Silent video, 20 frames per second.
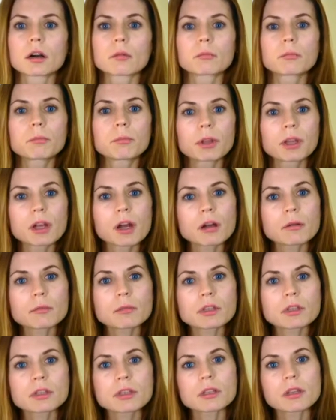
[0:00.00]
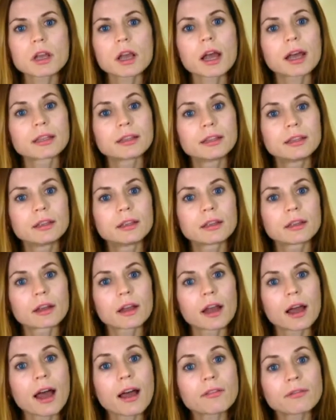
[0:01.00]
becomes
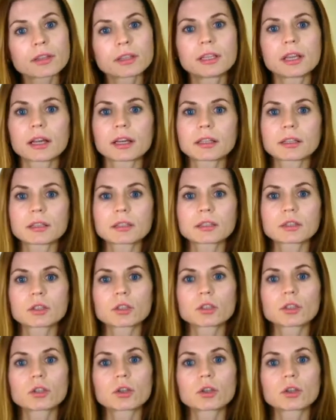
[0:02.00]
evident